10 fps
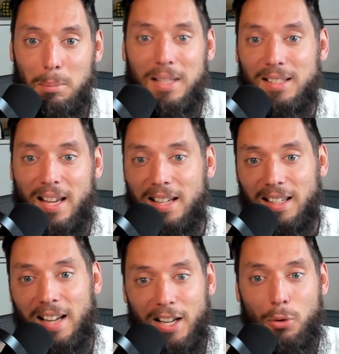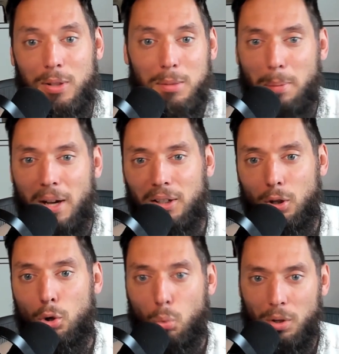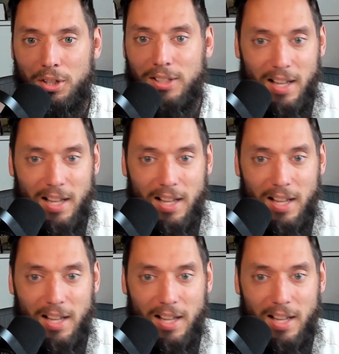me saying that anyone's better or worse.